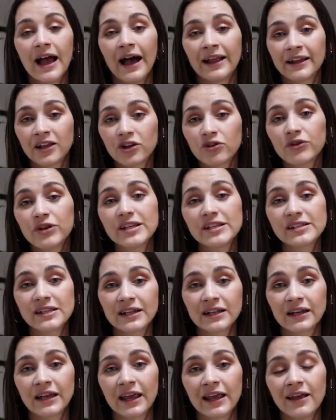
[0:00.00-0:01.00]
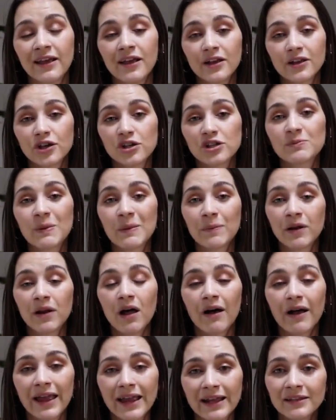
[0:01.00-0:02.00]
And increasingly, those people
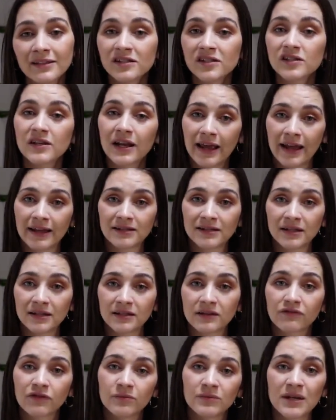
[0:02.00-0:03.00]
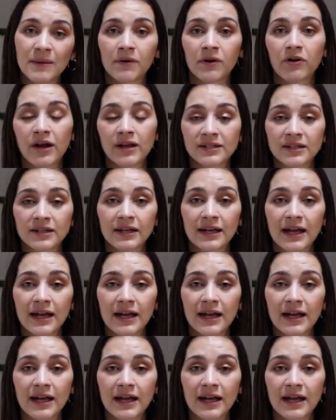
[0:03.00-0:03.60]
are insulated from democratic